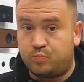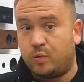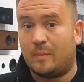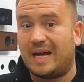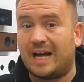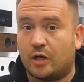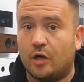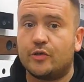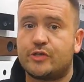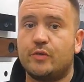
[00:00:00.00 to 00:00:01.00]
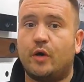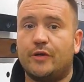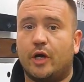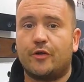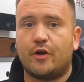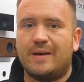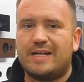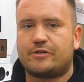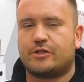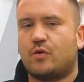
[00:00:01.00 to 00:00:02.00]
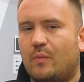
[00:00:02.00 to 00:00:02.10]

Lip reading: probably our go-to on the Audio Matrix,